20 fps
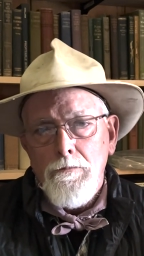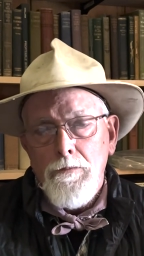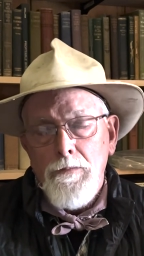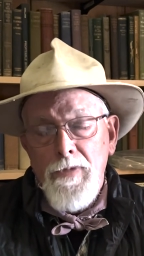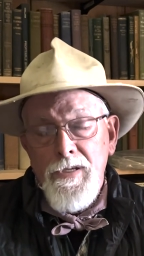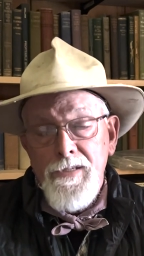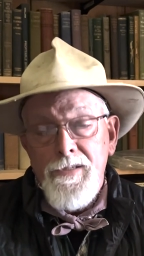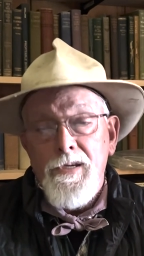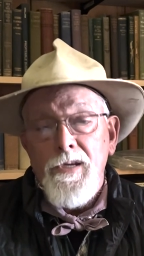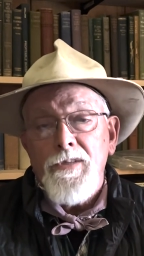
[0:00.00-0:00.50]

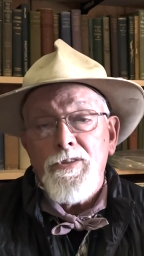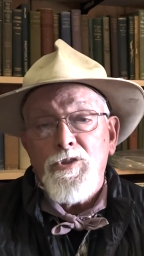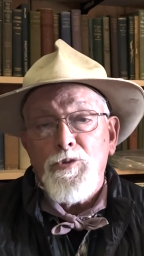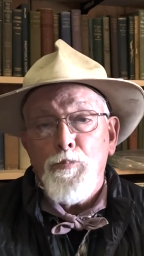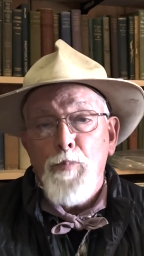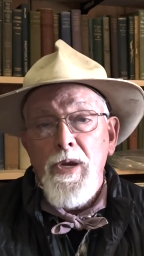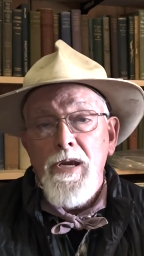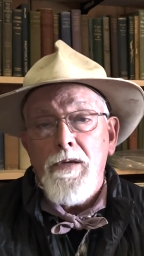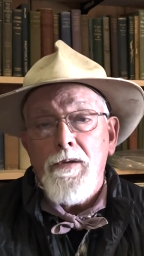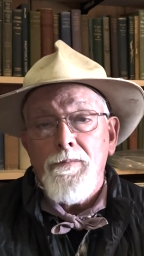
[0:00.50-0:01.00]
He did
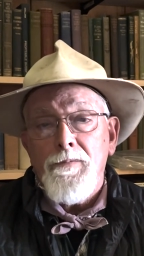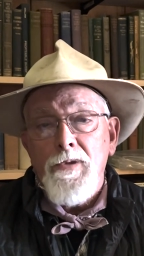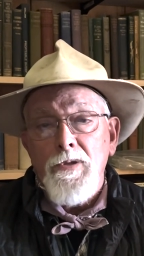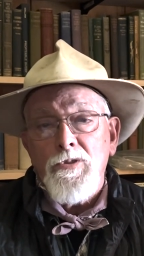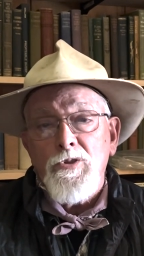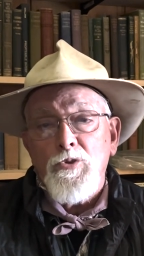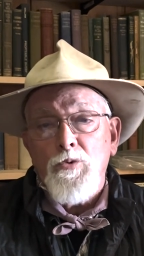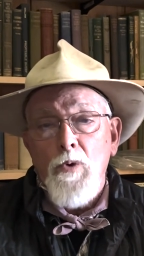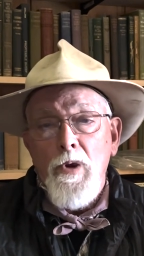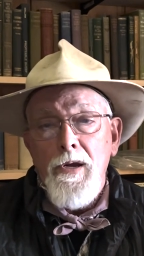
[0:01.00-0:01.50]
speak of the
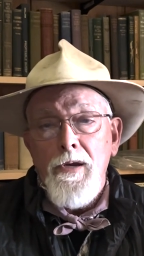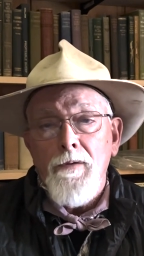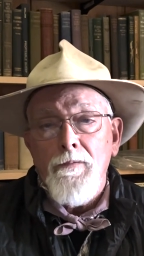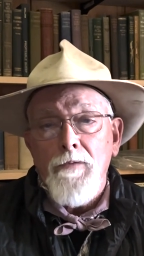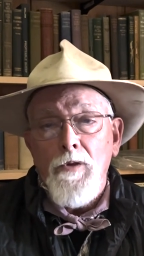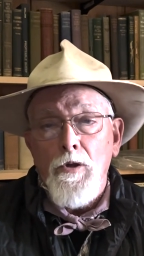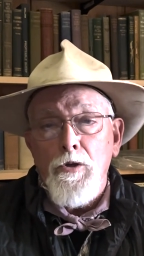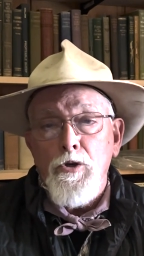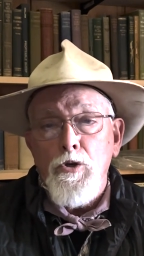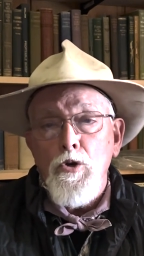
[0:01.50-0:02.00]
strain of
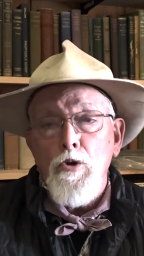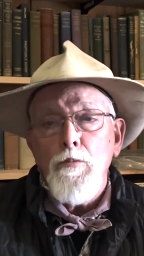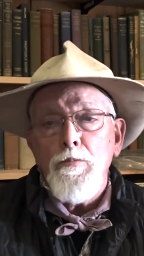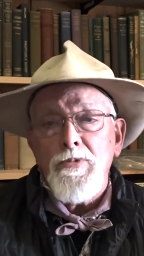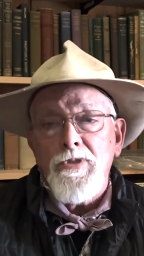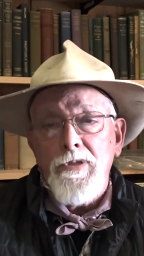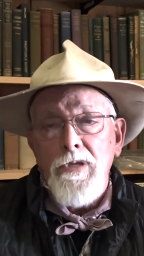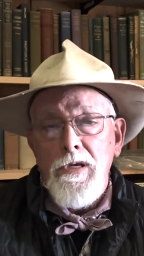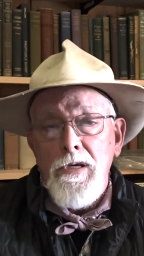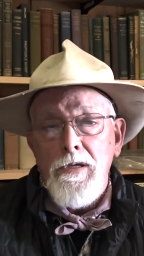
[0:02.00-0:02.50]
legume
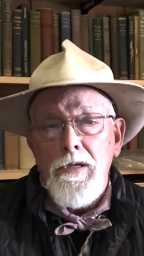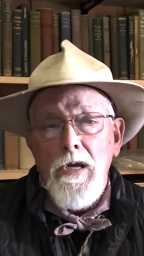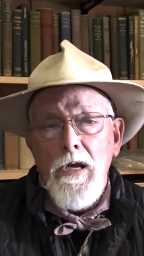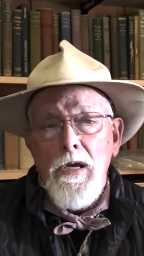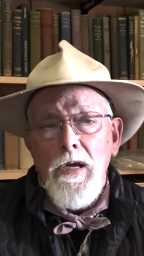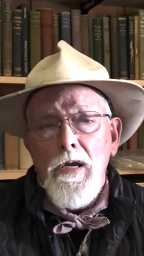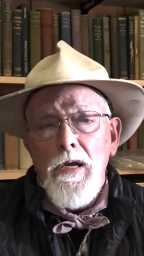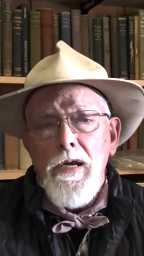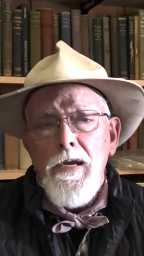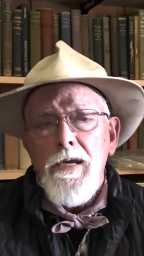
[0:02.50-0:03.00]
seed
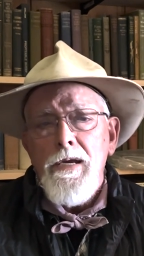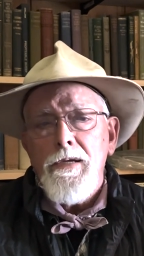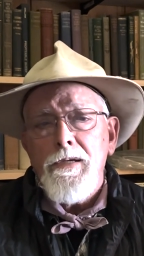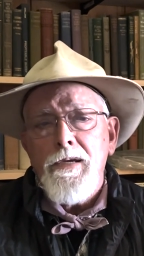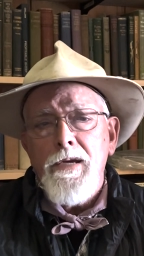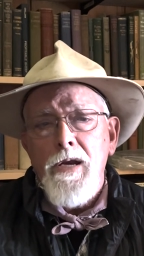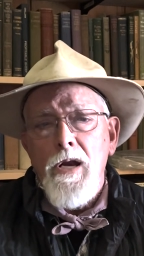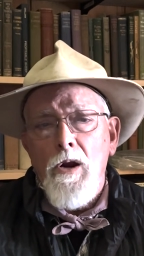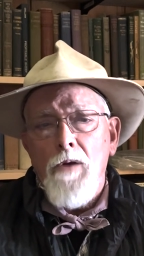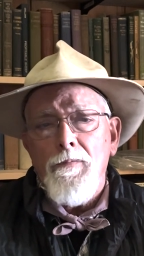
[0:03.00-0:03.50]
he had
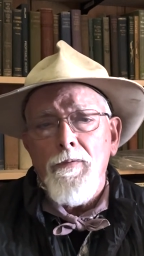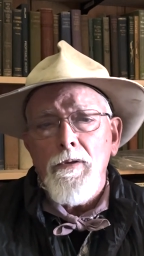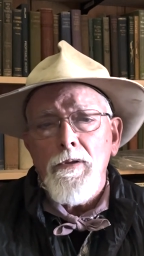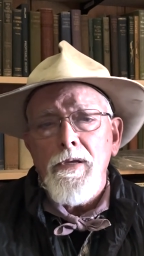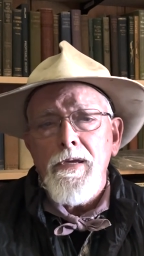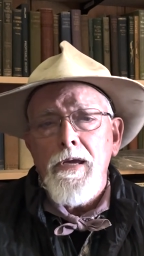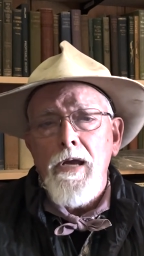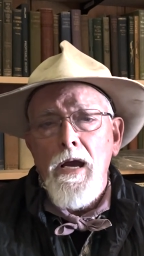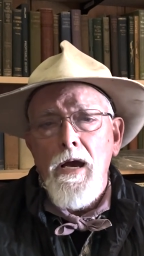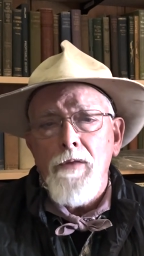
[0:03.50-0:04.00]
carefully
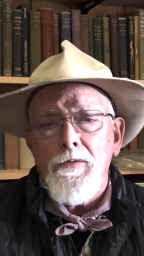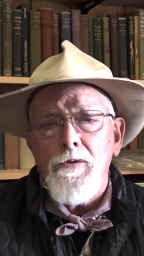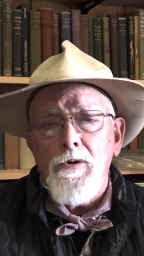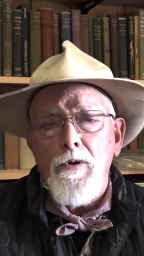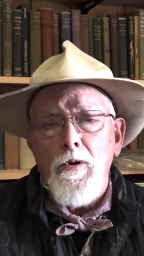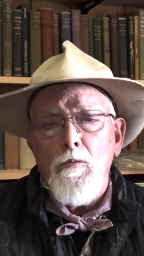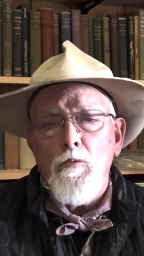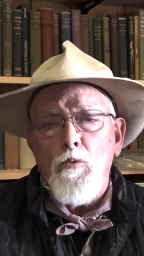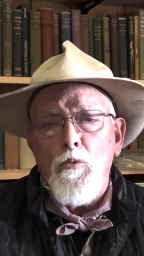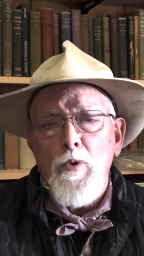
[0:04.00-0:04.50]
gathered
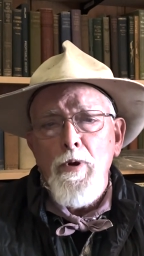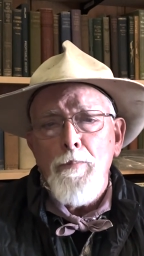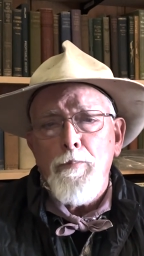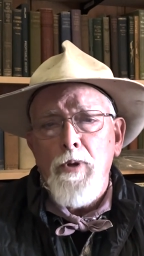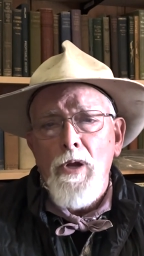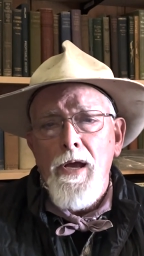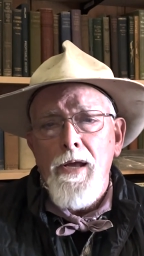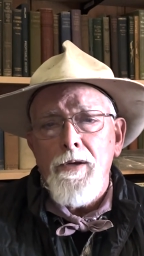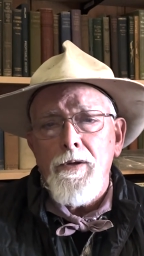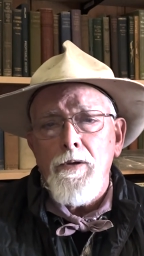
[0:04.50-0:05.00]
and
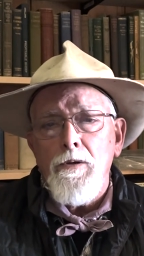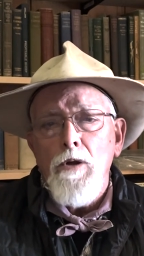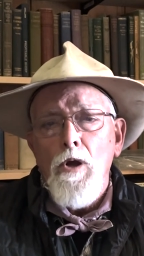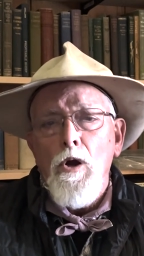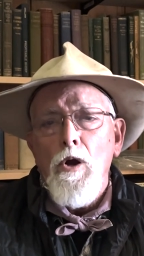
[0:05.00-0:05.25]
replanted